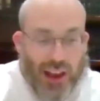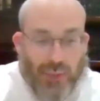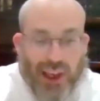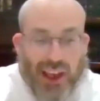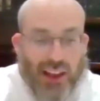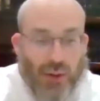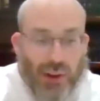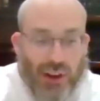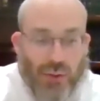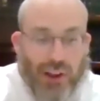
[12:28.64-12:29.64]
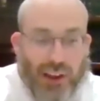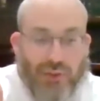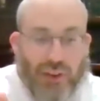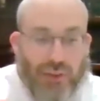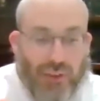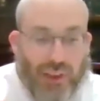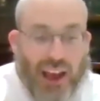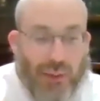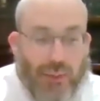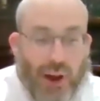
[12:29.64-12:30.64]
And beginning with the 25th of
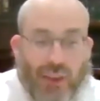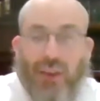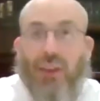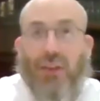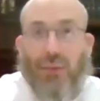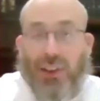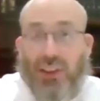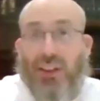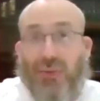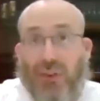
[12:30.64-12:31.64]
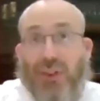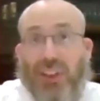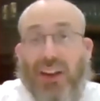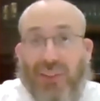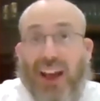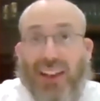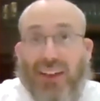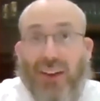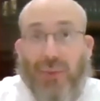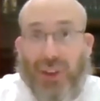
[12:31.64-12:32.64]
that month, which is the first day of
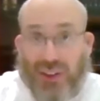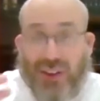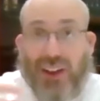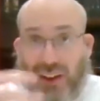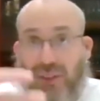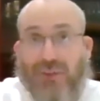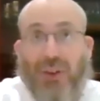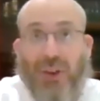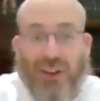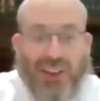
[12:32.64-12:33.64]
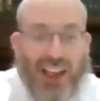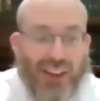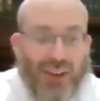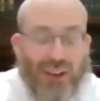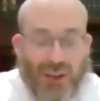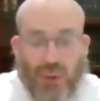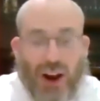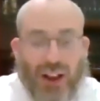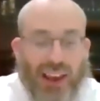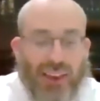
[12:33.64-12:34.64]
Chanukah, but a few years later, a
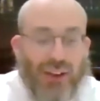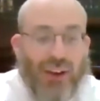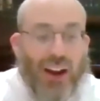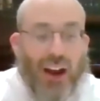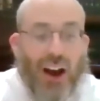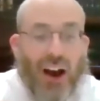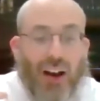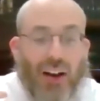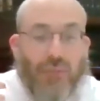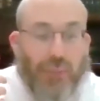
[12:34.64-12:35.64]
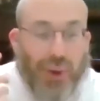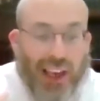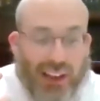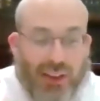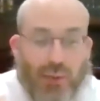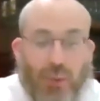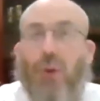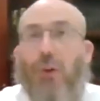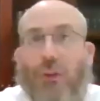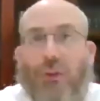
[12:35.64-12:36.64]
while later, pigs
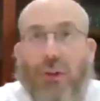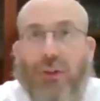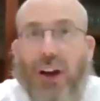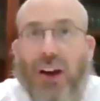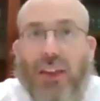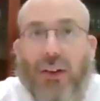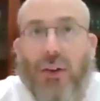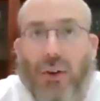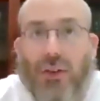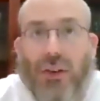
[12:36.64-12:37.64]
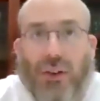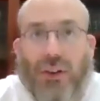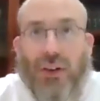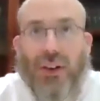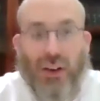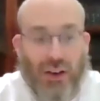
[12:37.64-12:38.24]
were offered on the altar